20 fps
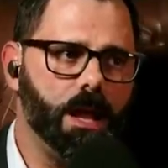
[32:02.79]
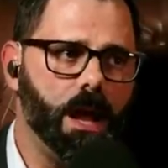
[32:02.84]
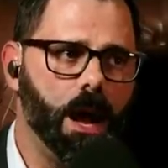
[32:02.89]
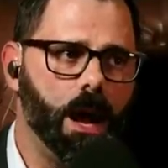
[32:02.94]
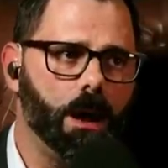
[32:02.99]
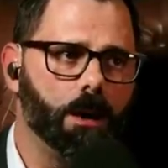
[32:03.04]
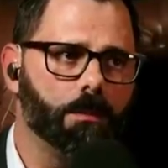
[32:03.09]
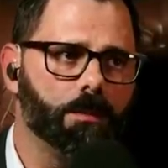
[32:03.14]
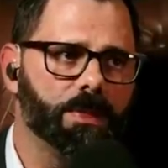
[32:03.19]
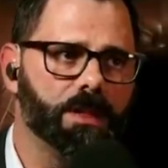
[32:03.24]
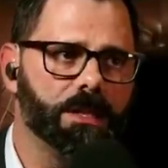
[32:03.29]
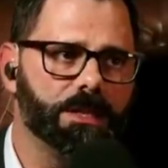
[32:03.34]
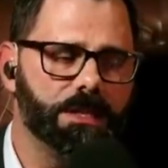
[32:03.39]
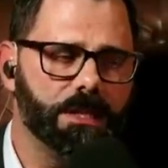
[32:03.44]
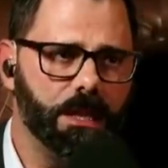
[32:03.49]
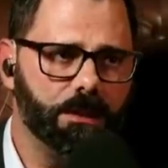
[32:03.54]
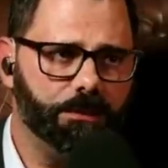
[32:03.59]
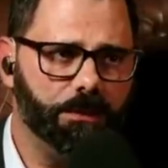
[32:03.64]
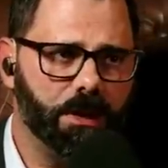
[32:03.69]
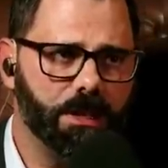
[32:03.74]
The
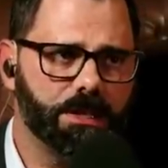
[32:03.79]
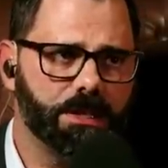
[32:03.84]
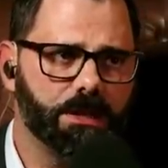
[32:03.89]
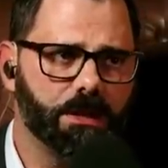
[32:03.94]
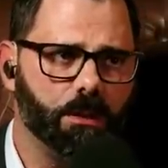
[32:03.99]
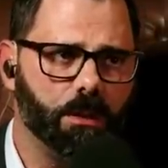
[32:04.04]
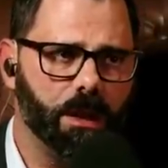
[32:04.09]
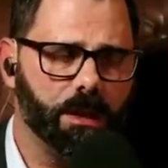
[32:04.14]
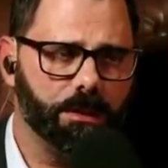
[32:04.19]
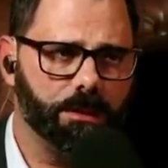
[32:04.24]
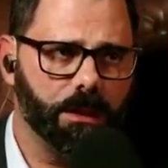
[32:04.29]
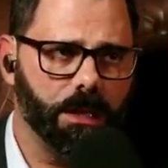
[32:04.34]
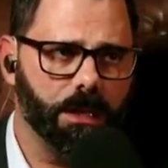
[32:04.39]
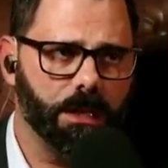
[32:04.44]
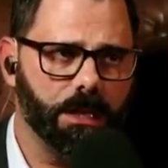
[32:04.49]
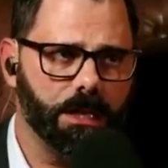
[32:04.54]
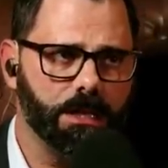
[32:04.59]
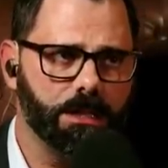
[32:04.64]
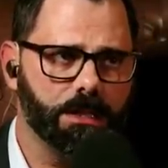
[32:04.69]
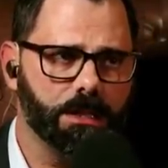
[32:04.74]
difference, though, I
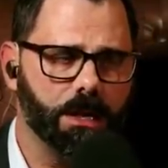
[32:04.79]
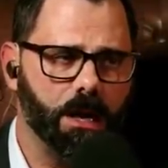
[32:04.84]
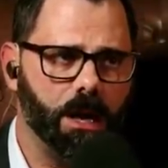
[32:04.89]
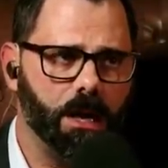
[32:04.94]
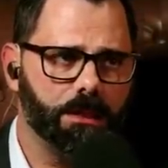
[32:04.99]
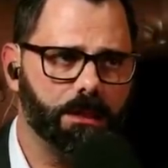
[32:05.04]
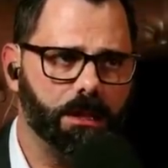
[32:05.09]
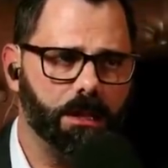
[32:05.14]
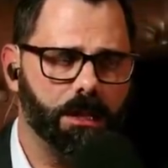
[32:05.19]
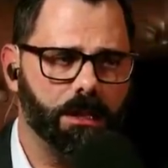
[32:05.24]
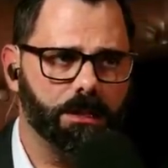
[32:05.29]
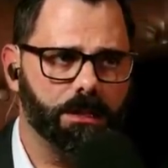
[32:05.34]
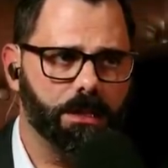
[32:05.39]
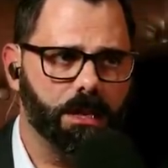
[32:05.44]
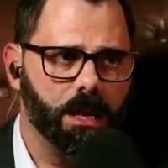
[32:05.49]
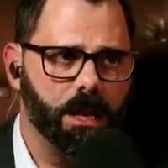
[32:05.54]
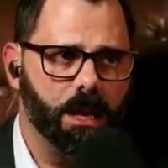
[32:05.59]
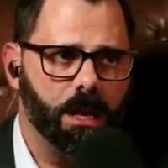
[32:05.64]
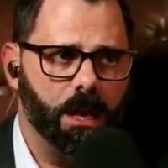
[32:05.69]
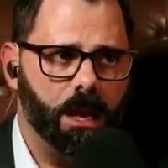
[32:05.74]
think, is not
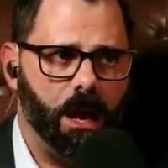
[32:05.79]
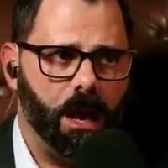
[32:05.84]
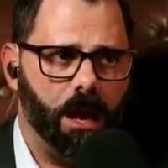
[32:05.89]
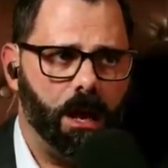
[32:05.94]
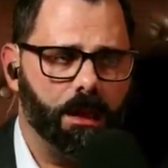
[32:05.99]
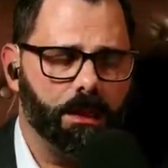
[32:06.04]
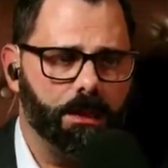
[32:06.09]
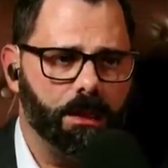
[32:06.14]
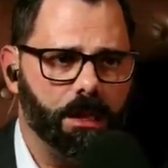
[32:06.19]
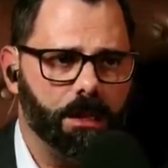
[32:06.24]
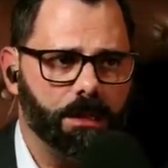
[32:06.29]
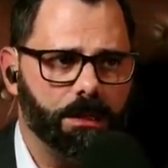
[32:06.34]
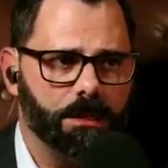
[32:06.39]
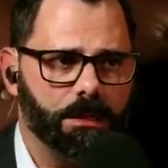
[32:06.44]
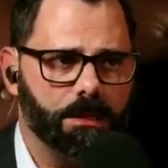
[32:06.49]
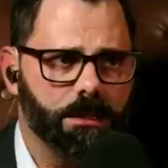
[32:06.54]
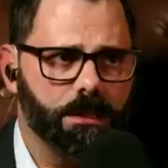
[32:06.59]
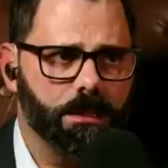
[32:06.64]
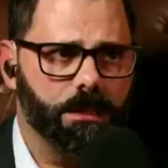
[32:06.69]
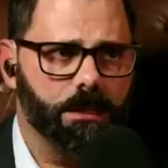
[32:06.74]
that
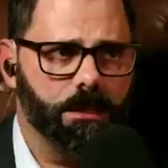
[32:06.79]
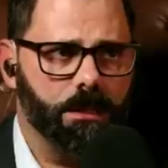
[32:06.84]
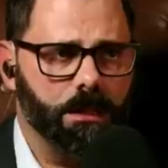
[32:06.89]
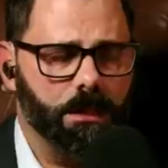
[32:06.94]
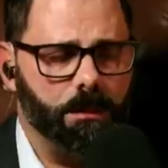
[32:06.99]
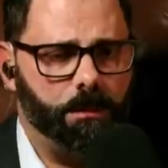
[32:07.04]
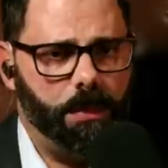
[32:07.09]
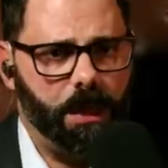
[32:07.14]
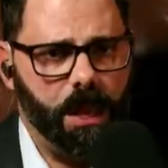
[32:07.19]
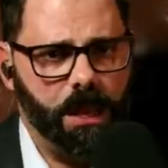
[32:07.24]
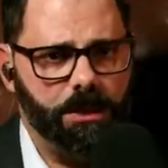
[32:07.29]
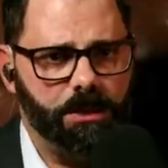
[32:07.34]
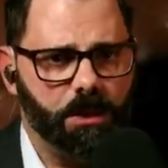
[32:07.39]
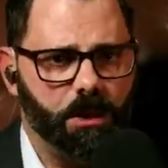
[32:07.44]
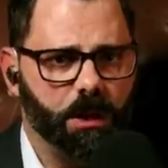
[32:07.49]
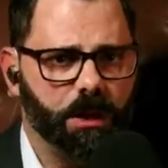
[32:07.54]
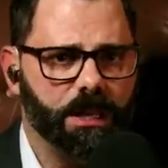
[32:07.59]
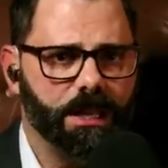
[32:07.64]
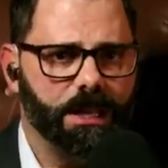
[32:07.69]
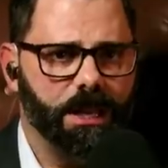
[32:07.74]
that the
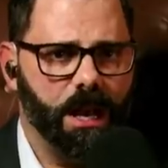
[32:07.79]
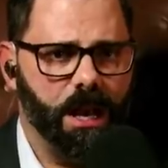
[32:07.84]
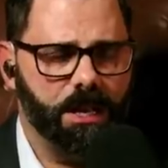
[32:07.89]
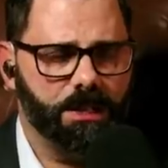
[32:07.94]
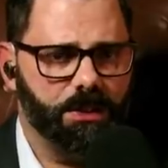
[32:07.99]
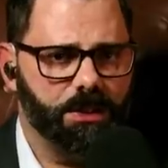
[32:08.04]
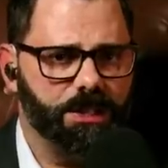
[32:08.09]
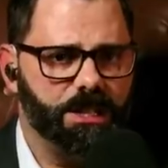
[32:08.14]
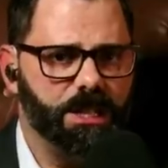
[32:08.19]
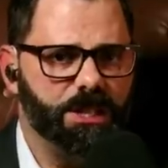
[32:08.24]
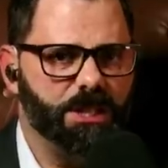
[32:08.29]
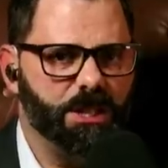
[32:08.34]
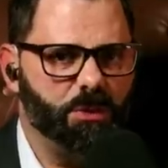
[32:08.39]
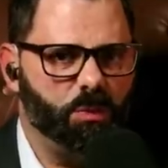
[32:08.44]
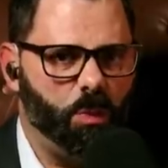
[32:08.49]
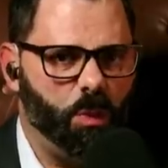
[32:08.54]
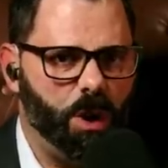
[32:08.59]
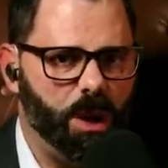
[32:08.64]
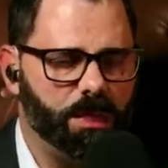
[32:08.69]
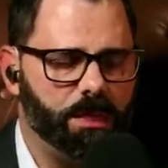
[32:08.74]
patriarchy guys are
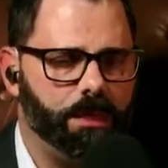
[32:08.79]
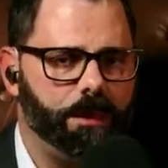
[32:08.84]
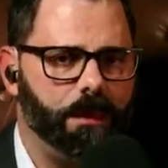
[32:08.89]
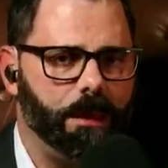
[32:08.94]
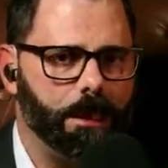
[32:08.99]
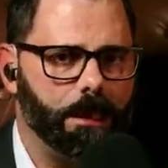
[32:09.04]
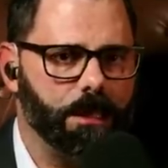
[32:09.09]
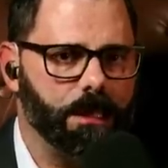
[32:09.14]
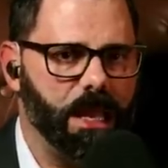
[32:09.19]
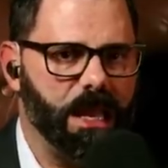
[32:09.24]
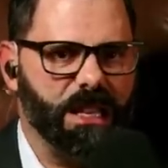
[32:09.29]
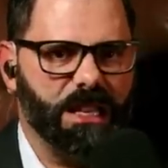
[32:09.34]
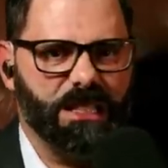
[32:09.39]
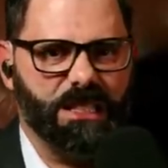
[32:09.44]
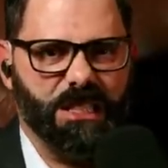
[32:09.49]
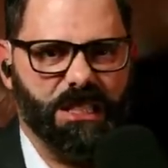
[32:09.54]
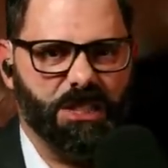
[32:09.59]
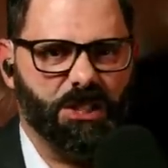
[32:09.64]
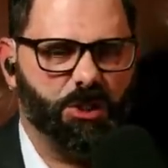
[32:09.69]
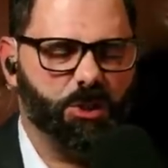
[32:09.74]
teaching one thing and
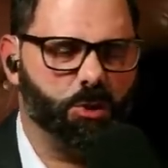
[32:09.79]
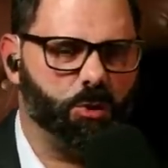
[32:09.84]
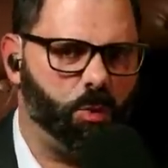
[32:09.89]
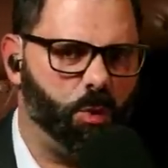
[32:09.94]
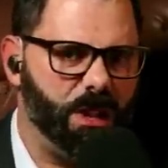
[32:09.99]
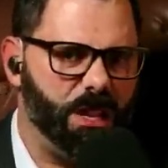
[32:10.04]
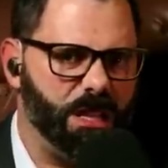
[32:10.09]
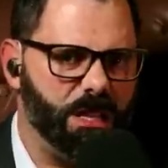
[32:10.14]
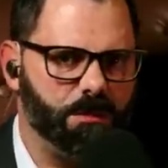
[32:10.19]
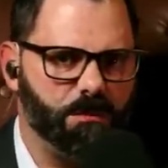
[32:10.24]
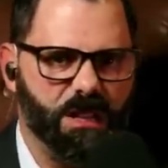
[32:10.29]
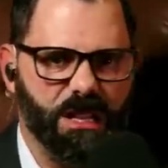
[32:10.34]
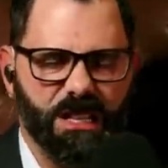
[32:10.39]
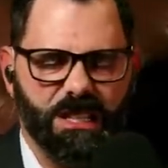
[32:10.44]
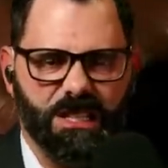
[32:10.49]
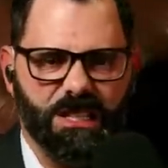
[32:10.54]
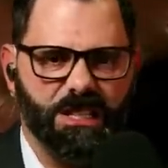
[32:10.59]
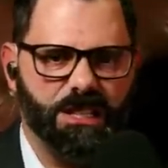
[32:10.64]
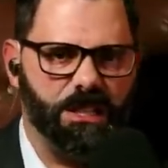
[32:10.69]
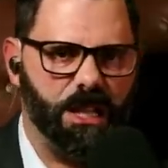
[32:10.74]
it's extreme and
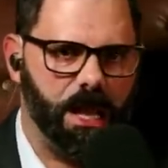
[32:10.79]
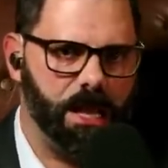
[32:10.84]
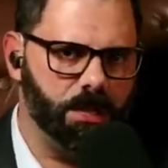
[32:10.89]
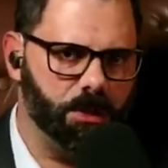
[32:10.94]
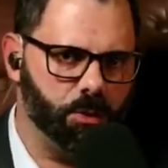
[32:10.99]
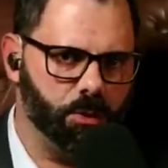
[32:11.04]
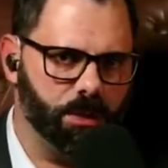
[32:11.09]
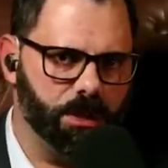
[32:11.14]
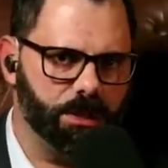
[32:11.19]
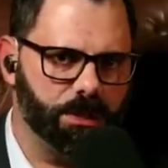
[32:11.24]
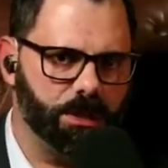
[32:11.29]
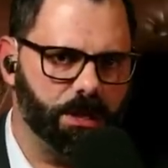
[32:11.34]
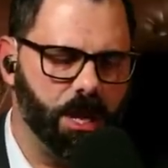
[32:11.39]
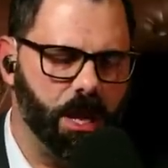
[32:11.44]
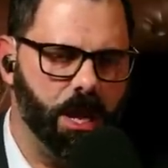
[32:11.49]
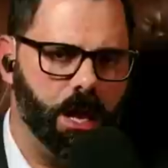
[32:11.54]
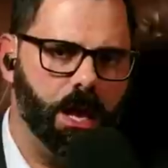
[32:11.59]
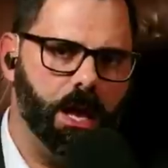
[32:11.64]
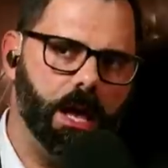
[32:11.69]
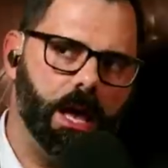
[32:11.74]
it's dangerous,
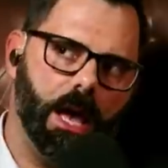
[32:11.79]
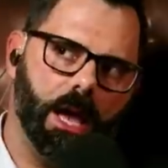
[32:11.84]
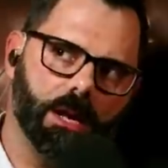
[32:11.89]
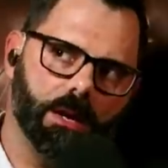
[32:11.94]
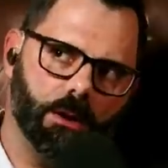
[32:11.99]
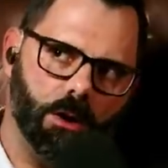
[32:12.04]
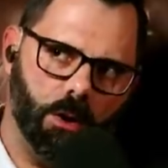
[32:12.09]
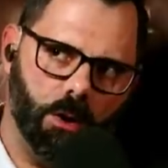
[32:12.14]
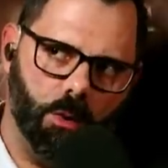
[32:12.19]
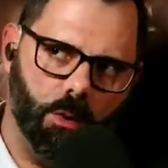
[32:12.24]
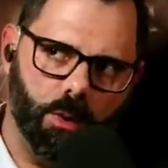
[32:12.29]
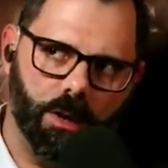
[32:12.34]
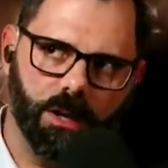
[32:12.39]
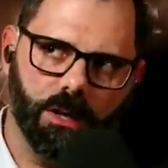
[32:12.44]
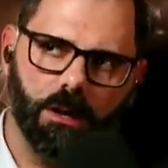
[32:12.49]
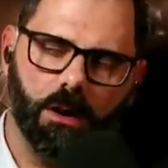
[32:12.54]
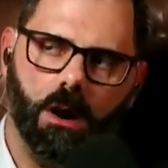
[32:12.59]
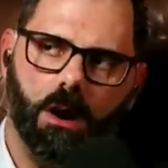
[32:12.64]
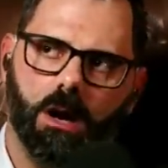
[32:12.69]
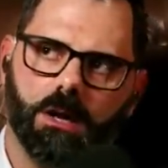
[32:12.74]
and Owen
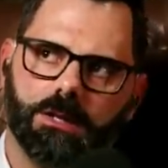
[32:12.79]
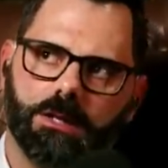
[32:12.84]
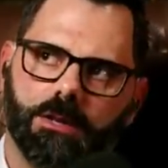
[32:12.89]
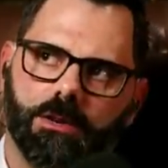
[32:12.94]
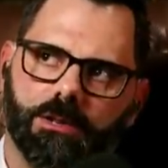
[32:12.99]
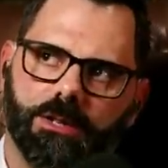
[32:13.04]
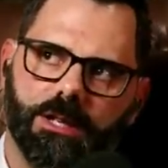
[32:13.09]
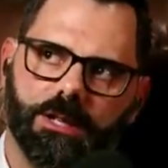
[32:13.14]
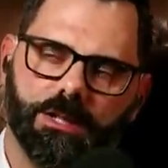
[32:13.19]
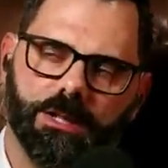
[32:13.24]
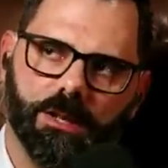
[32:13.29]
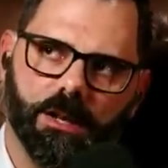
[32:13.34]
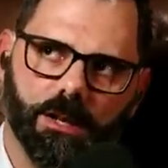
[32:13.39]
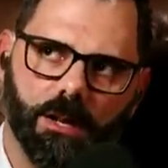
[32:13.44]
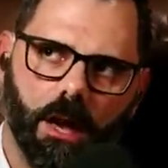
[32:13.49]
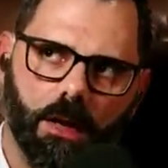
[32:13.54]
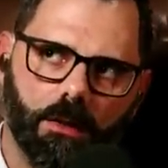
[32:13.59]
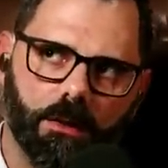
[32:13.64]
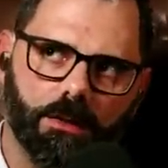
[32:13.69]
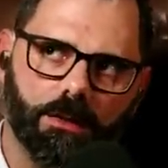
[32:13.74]
and Costi are teaching
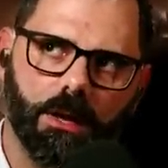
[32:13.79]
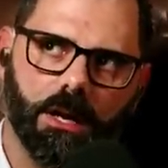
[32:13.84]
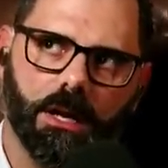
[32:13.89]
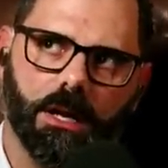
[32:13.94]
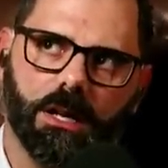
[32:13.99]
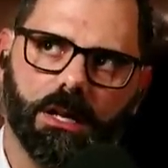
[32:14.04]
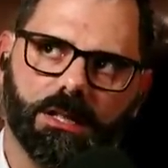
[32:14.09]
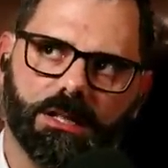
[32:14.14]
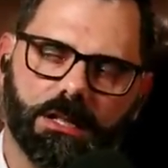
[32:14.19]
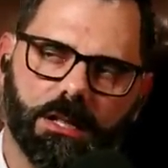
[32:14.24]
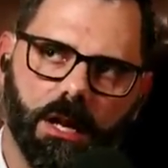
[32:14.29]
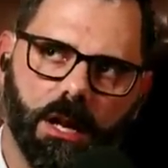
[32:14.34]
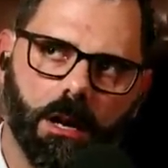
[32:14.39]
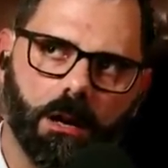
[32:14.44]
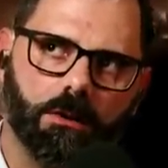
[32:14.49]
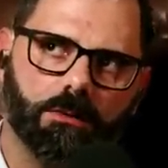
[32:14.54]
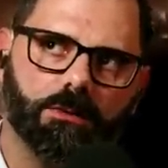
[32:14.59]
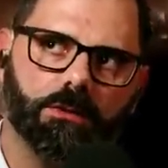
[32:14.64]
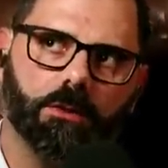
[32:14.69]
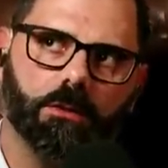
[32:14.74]
another thing and it's
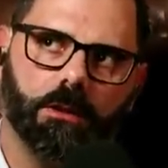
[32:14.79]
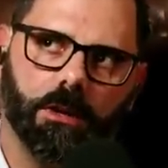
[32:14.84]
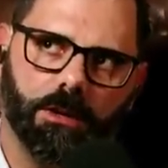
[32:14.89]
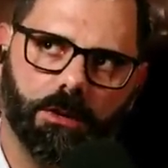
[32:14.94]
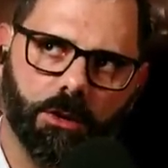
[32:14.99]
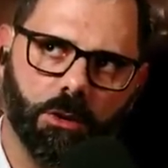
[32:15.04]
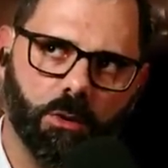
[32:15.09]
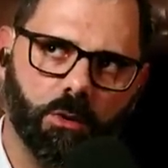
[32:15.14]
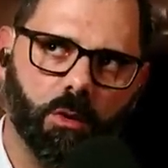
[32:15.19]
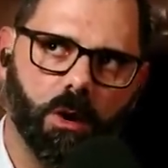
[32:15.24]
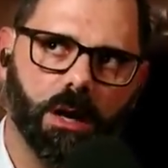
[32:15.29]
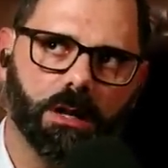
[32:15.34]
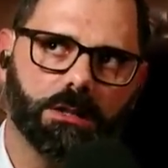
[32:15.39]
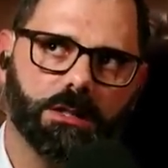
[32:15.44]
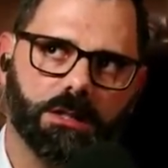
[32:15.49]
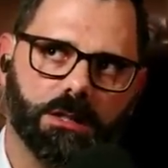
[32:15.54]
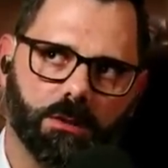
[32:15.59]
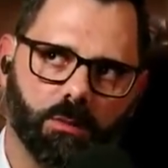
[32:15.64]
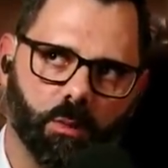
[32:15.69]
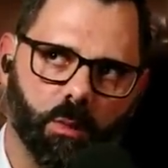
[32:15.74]
careful and
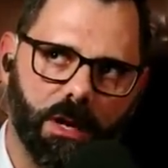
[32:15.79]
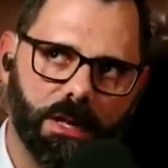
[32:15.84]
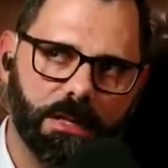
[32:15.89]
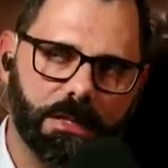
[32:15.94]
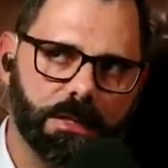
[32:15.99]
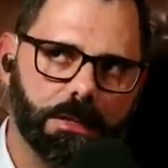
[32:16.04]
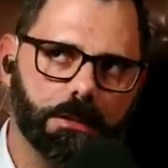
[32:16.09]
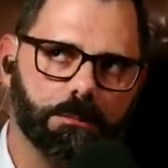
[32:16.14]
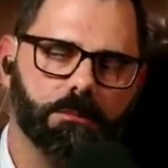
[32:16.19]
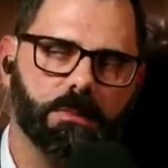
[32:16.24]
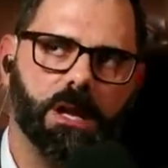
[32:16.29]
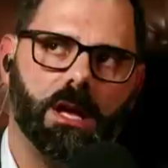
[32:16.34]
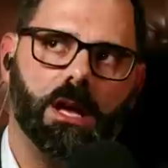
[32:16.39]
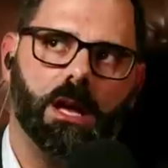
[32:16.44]
nuanced and winsome.